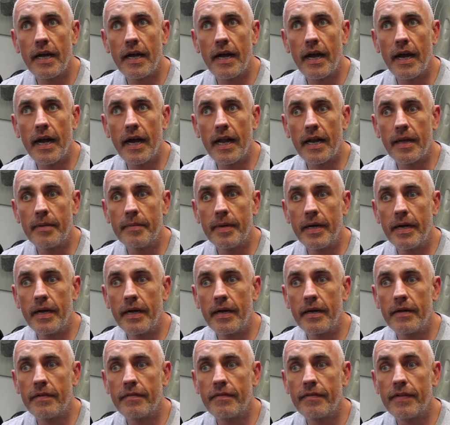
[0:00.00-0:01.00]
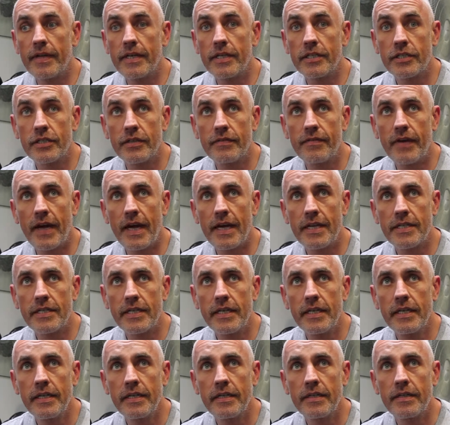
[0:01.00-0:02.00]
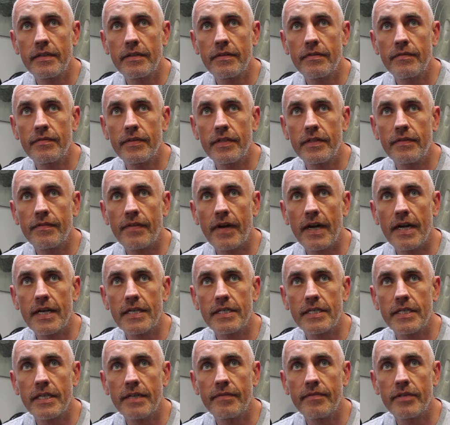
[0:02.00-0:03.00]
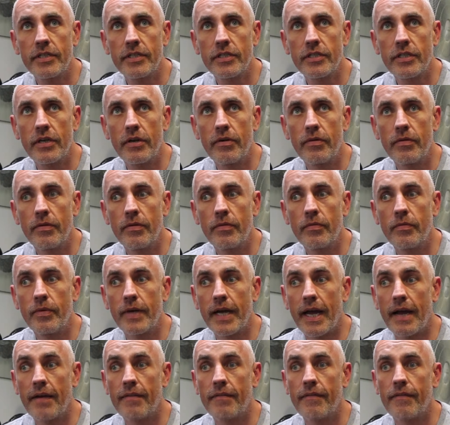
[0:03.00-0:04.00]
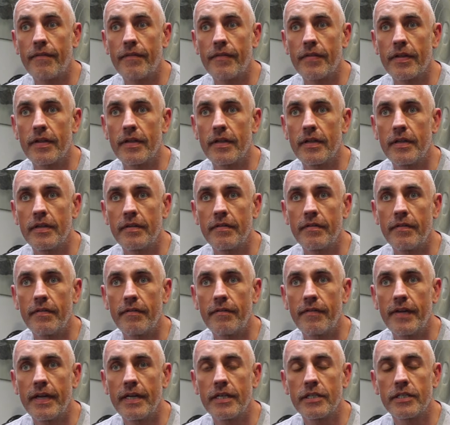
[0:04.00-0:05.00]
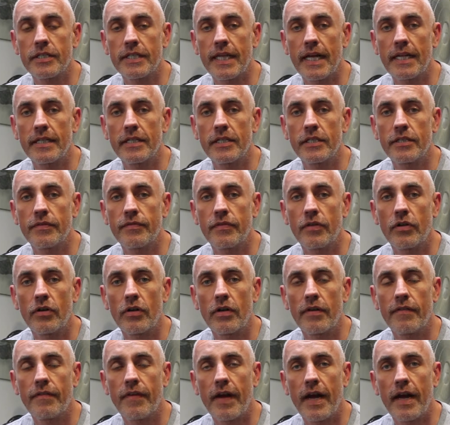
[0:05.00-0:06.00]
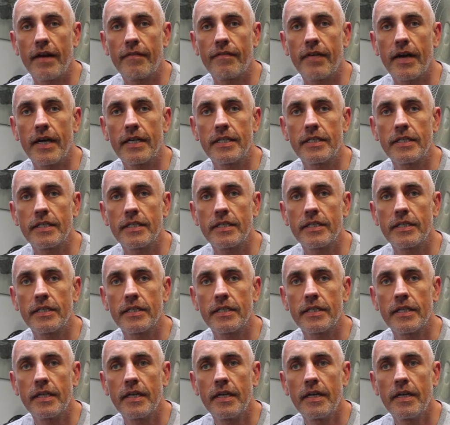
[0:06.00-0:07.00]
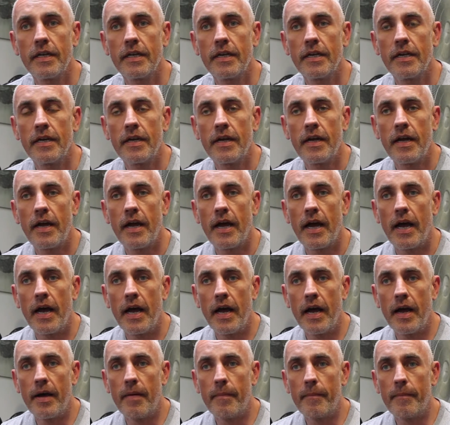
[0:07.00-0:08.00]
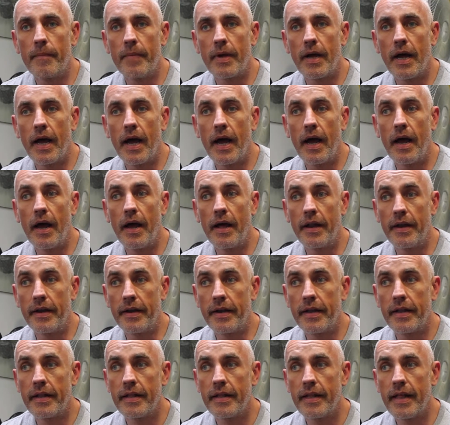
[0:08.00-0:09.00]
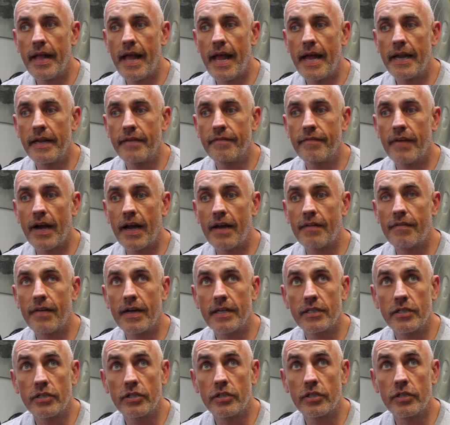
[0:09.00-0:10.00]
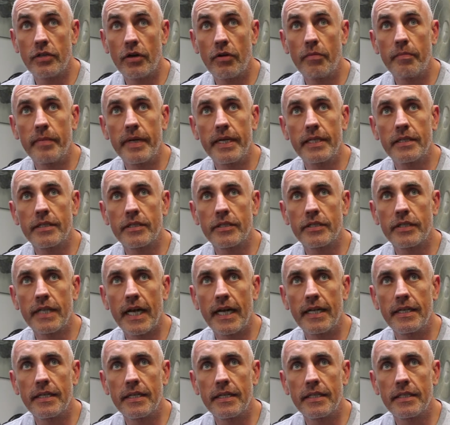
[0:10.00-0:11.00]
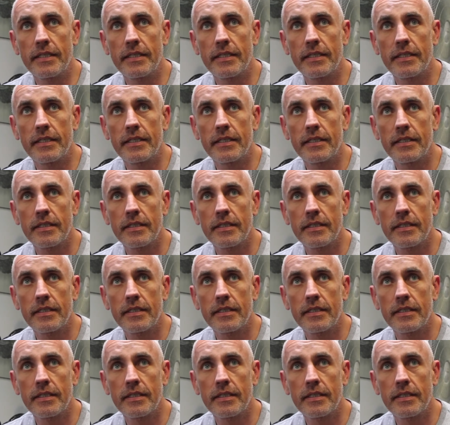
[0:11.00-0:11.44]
and I'm a fitness advisor for the fire service. So we have fitness standards for all the firefighters, um, and any firefighters that don't meet the standards,